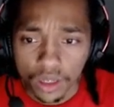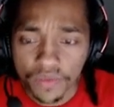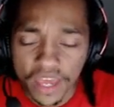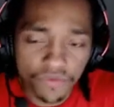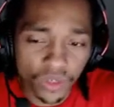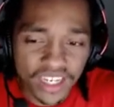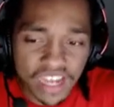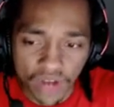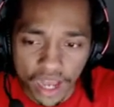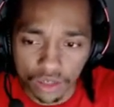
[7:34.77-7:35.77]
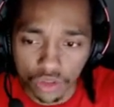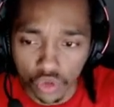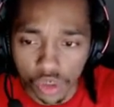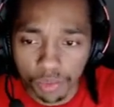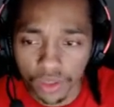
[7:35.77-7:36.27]
they've really never had a
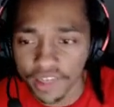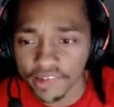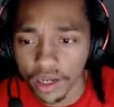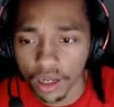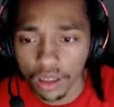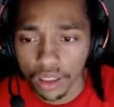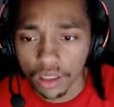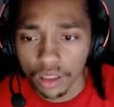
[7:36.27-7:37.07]
good playstyle.